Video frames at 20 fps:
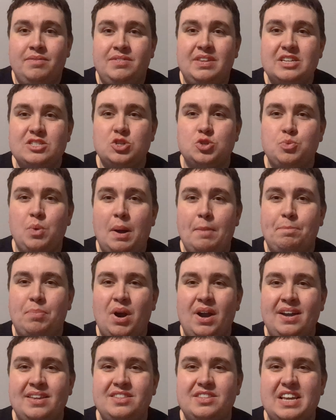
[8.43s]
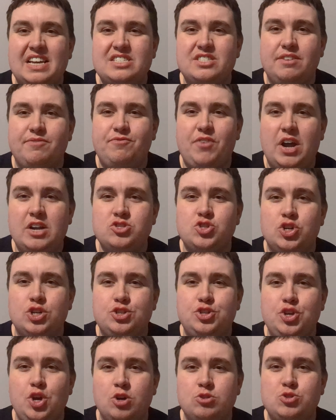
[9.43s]
This is what Brian thinks
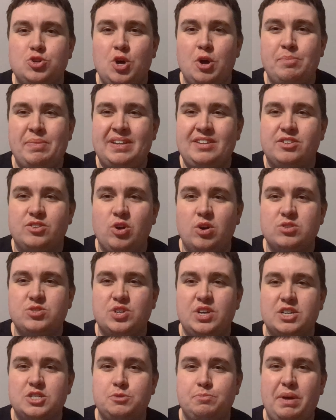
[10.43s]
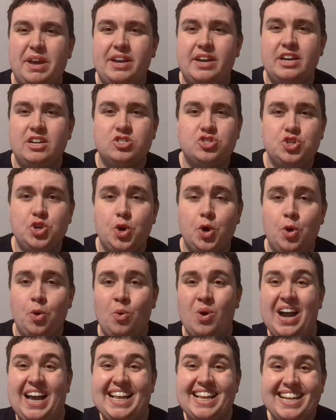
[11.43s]
adventures YouTube enthusiast speaking
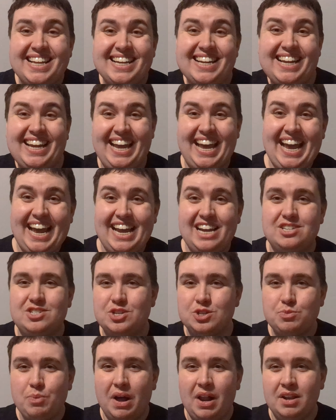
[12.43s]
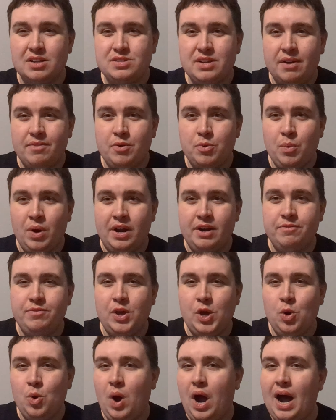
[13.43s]
to each as well as every one of
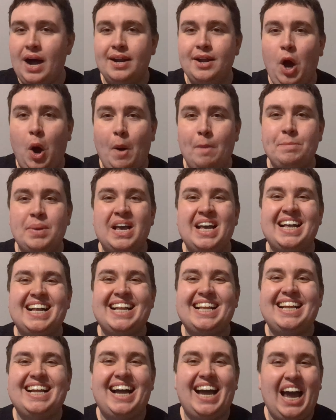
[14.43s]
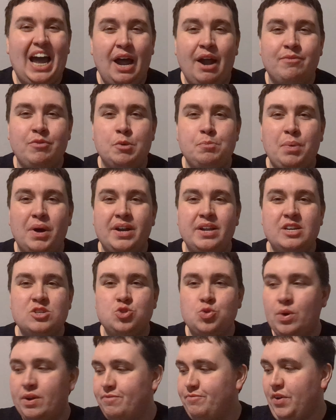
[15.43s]
you. I hope everybody is
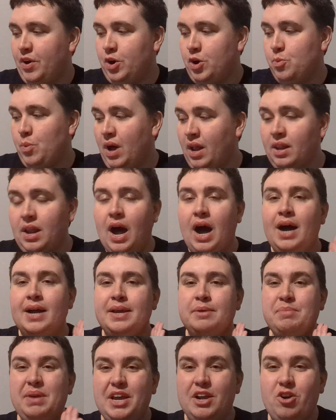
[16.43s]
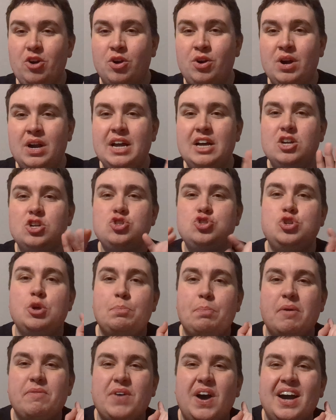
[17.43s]
doing very well. I am here
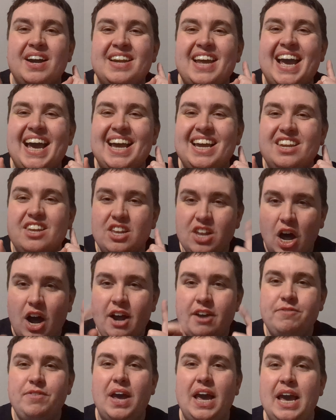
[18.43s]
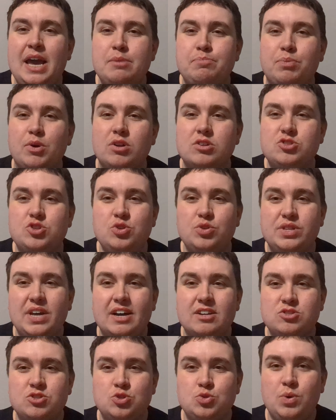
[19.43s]
to provide a live April
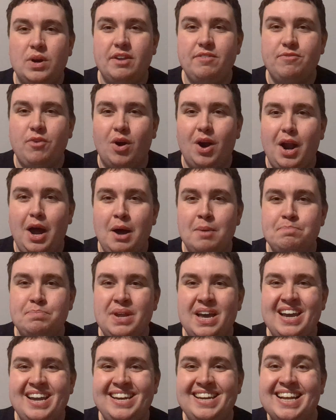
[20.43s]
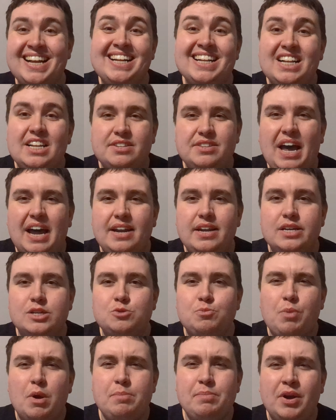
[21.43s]
2024 update that
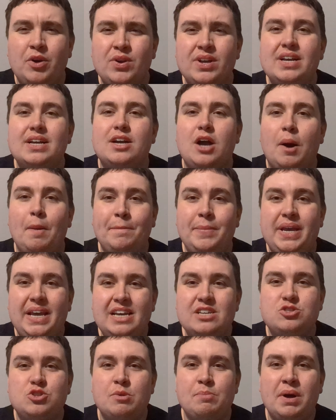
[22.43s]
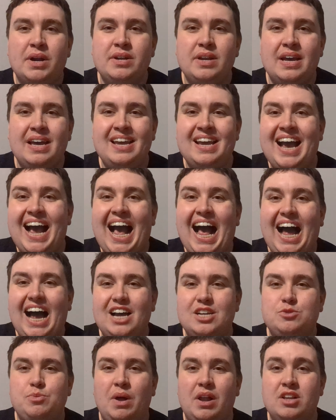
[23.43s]
is premiering come Easter Monday,
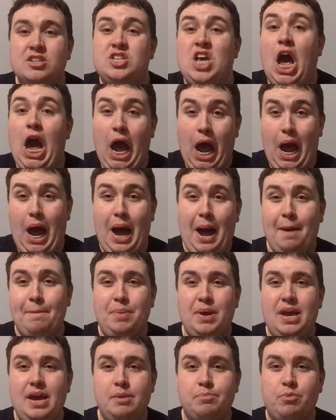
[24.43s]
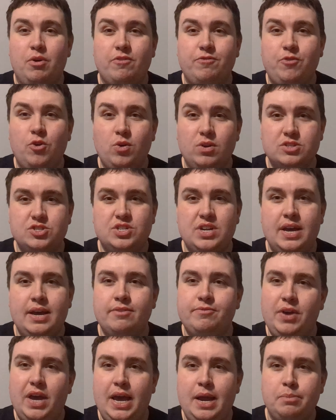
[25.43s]
as well as Happy April Fool's Day
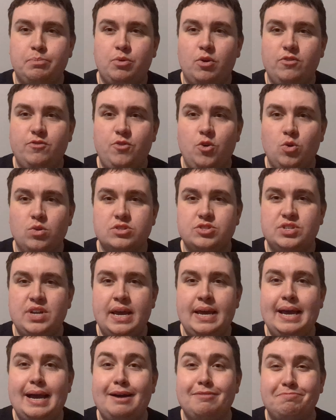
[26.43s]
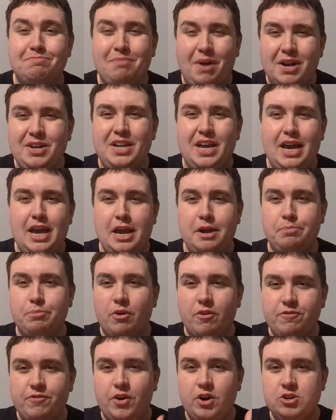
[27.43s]
of April Fool's Day of Monday,
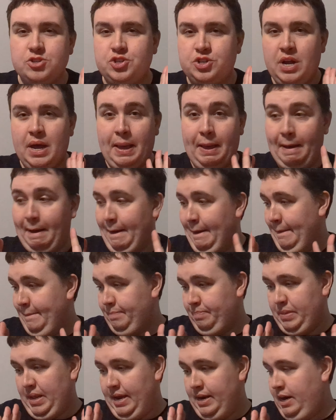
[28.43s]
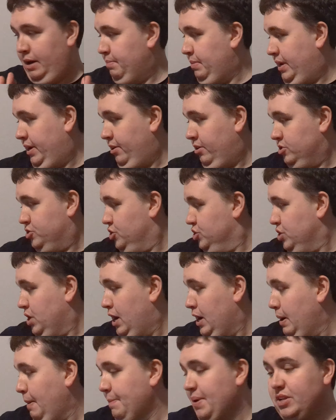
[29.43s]
April 1st. And I'm here to
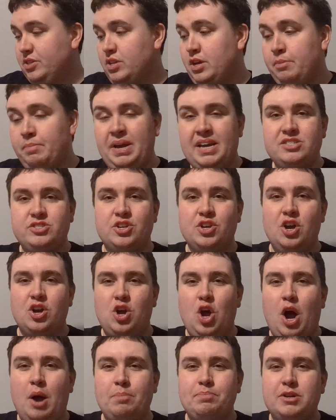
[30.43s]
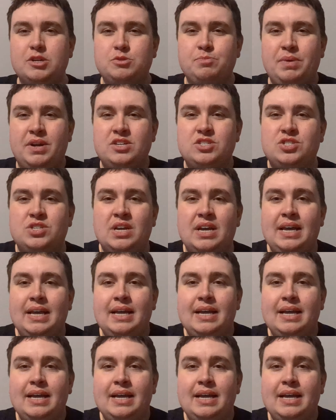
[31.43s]
talk about the amazing accomplishment